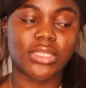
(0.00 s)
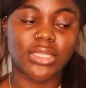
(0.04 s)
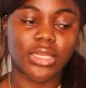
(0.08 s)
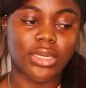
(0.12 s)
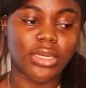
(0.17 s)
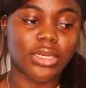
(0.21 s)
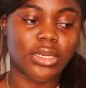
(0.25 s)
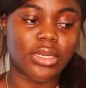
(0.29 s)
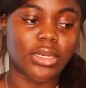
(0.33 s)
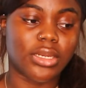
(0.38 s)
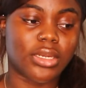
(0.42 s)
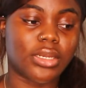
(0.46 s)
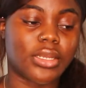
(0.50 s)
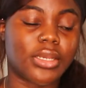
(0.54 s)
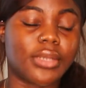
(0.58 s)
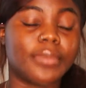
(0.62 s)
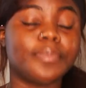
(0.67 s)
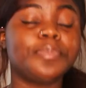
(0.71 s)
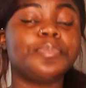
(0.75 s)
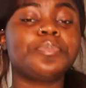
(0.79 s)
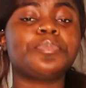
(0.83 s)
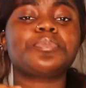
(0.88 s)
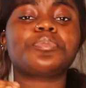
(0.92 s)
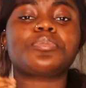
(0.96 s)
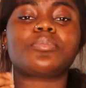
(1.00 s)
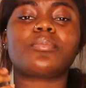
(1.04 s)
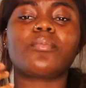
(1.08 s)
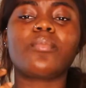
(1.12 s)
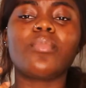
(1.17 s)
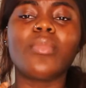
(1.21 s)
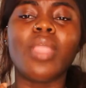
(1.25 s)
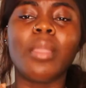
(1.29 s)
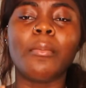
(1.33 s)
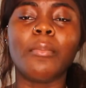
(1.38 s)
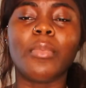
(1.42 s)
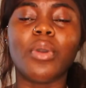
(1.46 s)

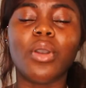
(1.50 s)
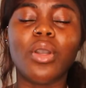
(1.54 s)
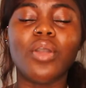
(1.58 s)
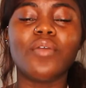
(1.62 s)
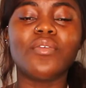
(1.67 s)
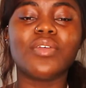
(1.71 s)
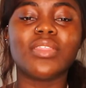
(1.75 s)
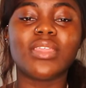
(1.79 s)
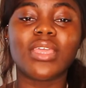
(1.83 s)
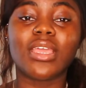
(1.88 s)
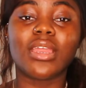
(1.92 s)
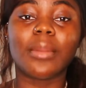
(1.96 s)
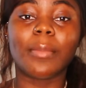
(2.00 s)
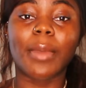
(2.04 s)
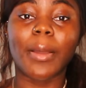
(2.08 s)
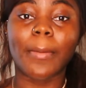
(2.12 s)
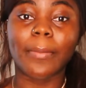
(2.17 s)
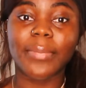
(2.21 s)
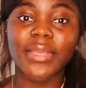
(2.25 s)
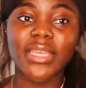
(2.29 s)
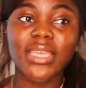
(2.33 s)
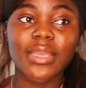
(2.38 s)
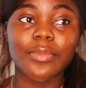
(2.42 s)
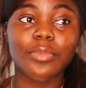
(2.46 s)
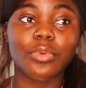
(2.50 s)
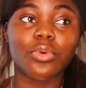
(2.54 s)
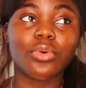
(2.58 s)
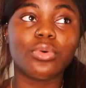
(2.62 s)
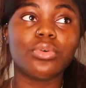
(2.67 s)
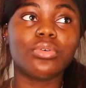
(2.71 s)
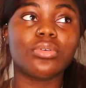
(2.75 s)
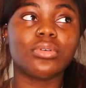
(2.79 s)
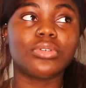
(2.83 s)
but overthinking about people,